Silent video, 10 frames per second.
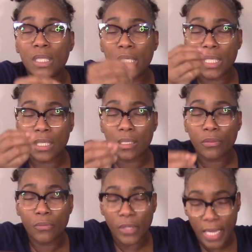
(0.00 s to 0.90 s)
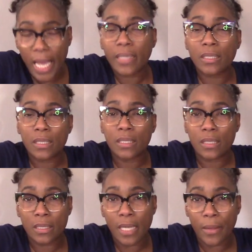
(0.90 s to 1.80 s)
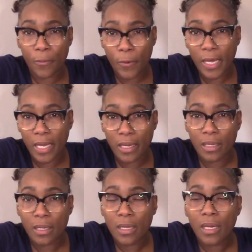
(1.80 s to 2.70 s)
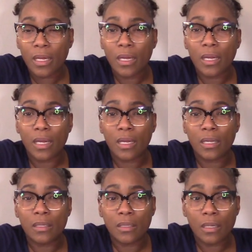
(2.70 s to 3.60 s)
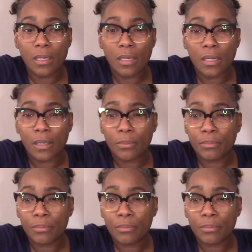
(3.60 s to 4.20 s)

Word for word: that reacted the same way. And um,